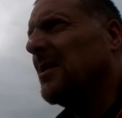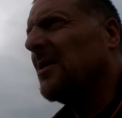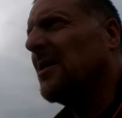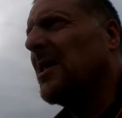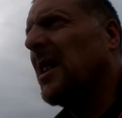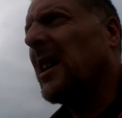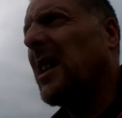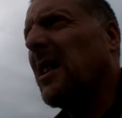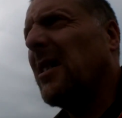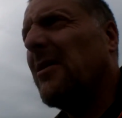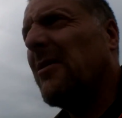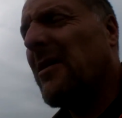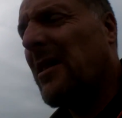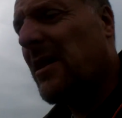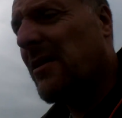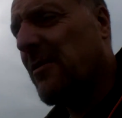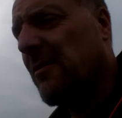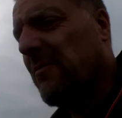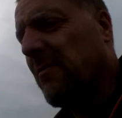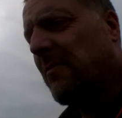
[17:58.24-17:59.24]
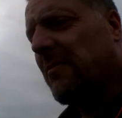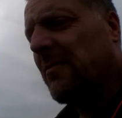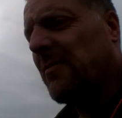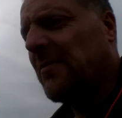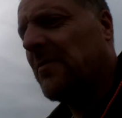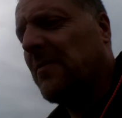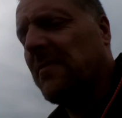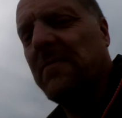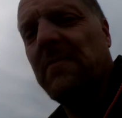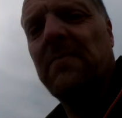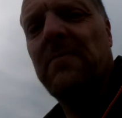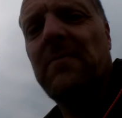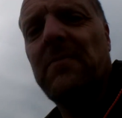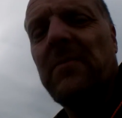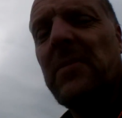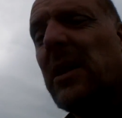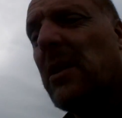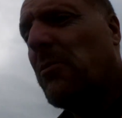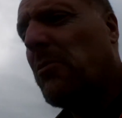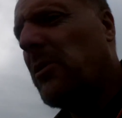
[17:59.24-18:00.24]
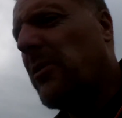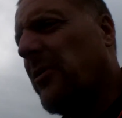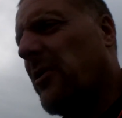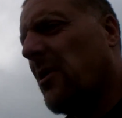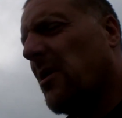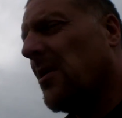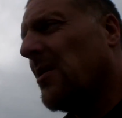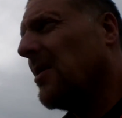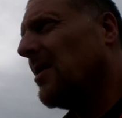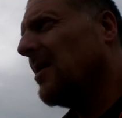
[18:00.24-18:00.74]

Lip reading: Taking her out and being with her.